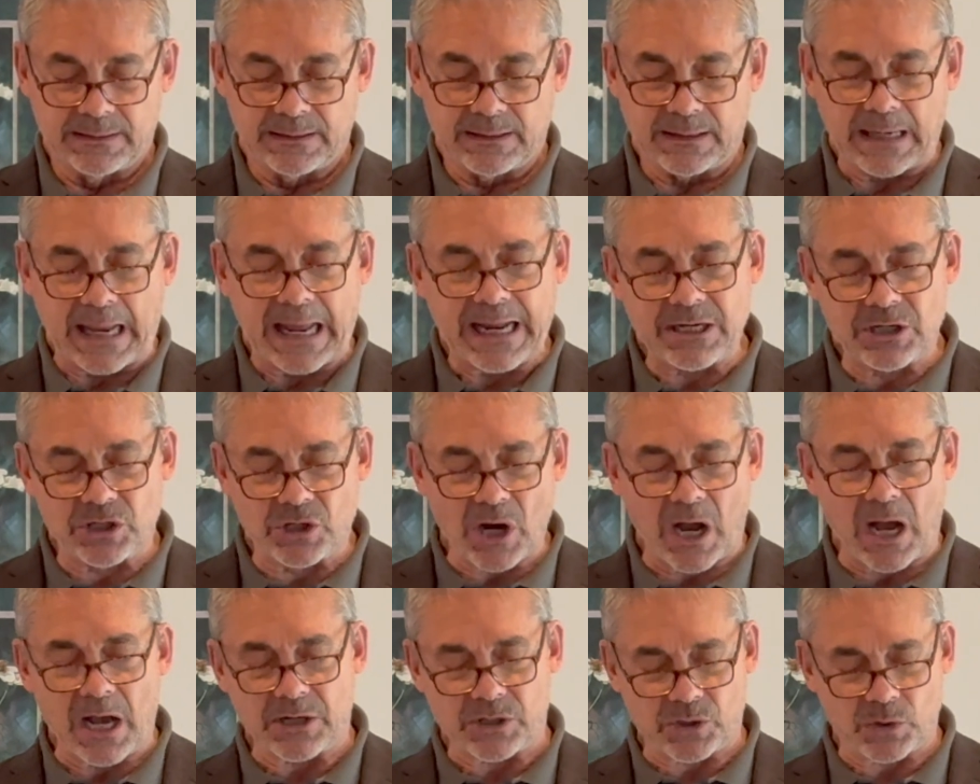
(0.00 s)
Like
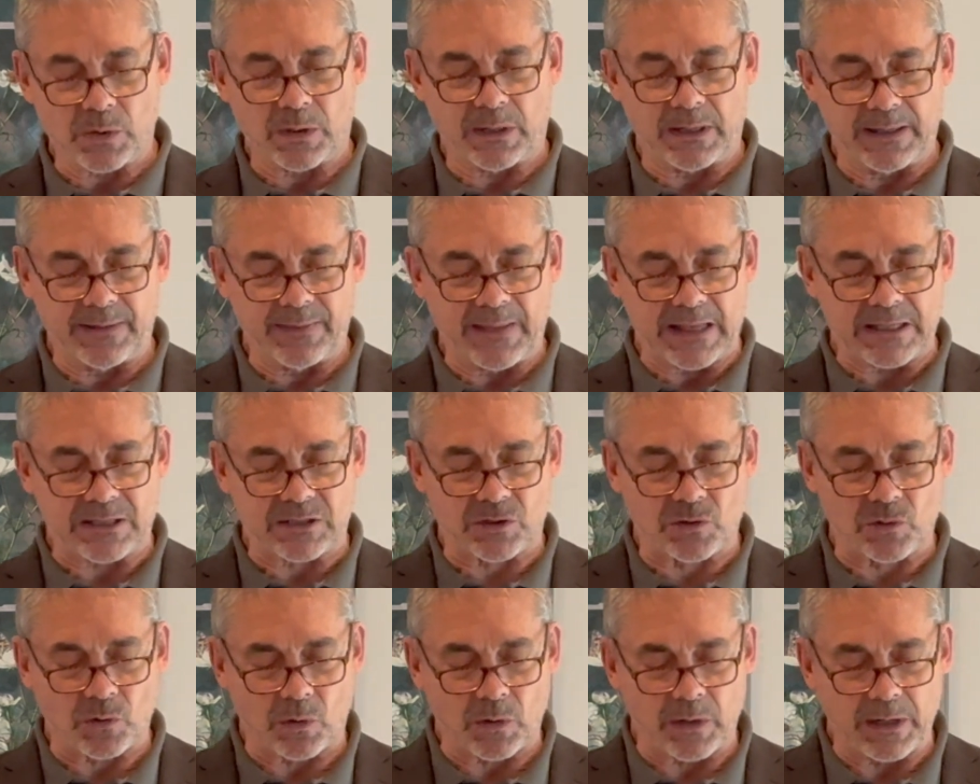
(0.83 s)
Joshua in that
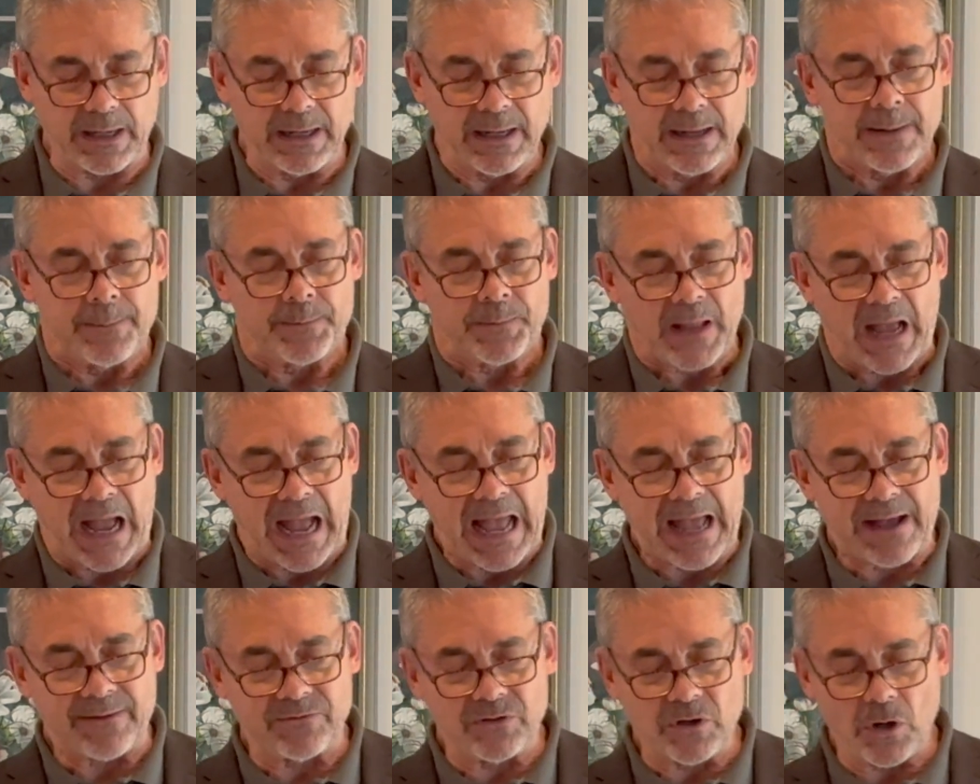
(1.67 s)
story, I
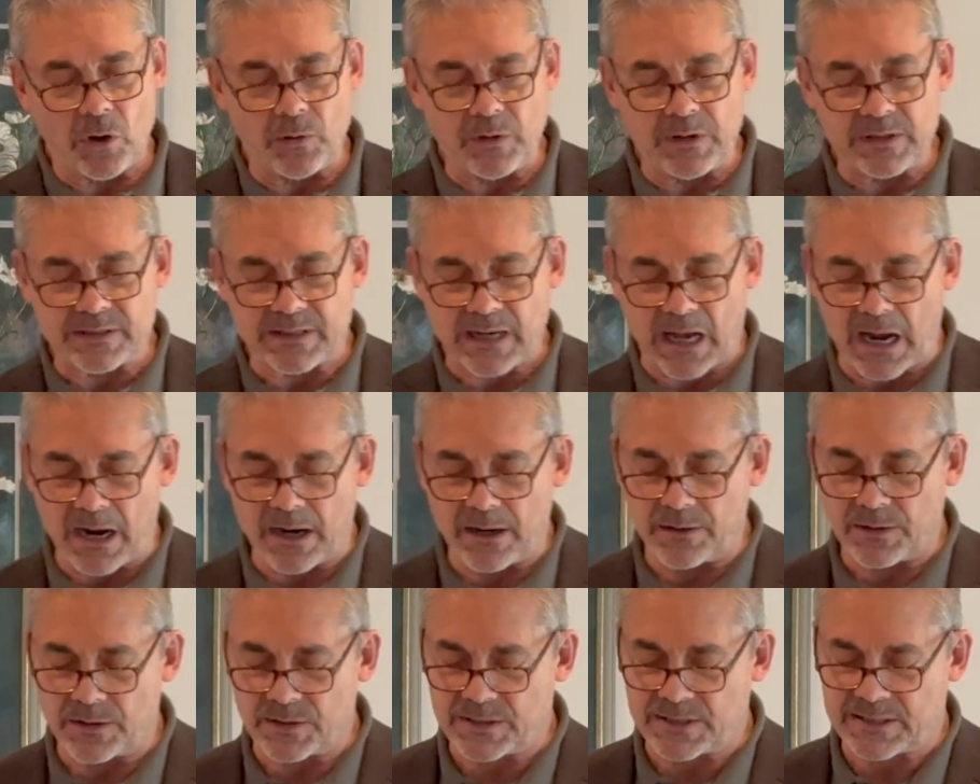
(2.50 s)
have no desire
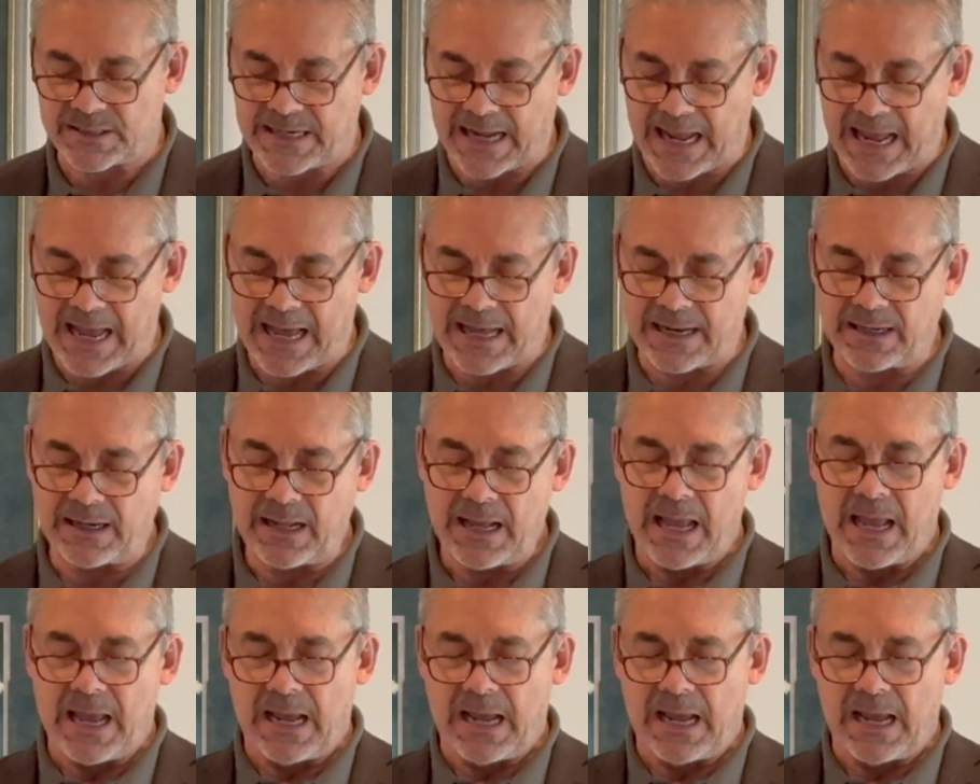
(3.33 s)
to stand